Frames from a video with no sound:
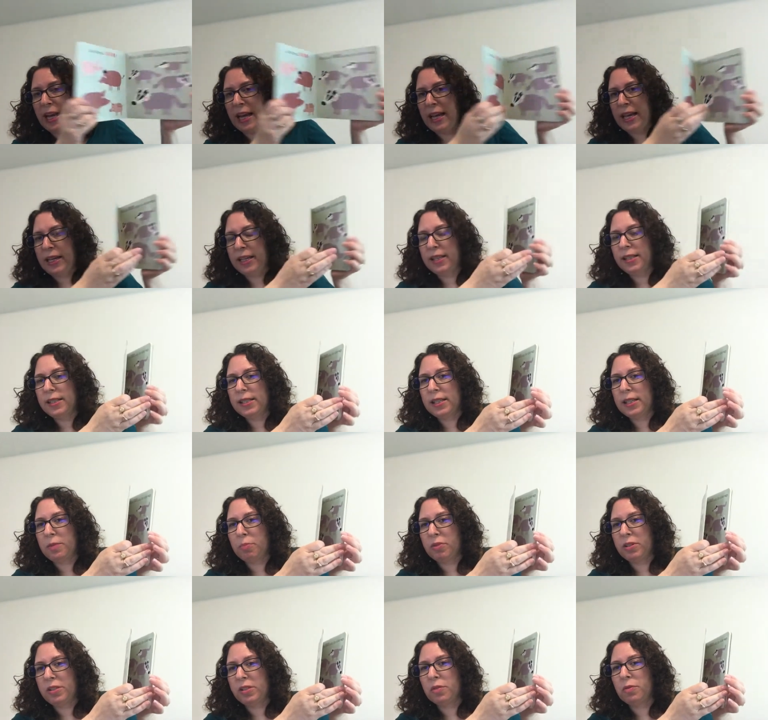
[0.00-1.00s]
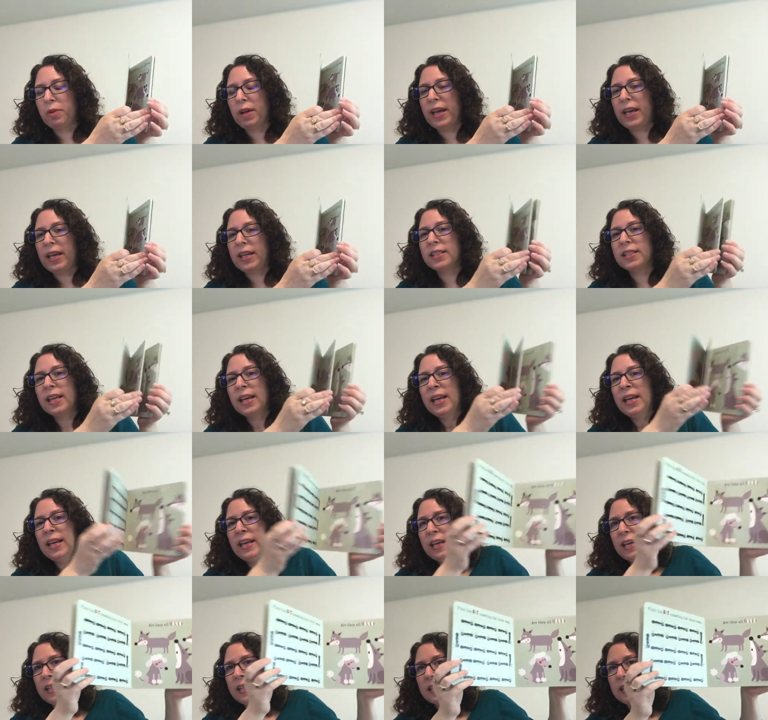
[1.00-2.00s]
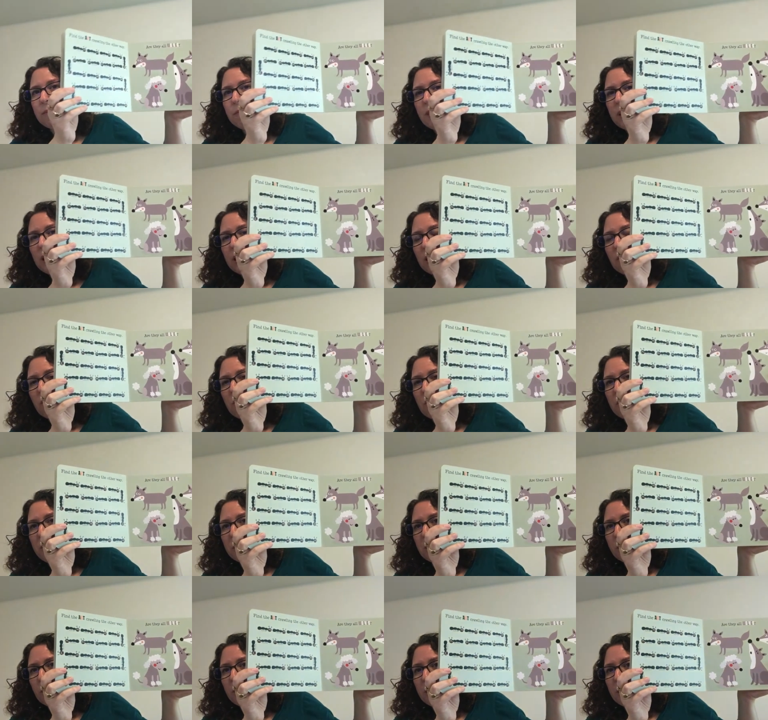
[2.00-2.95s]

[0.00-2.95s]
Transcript: hands and preschool hands. And something I love about this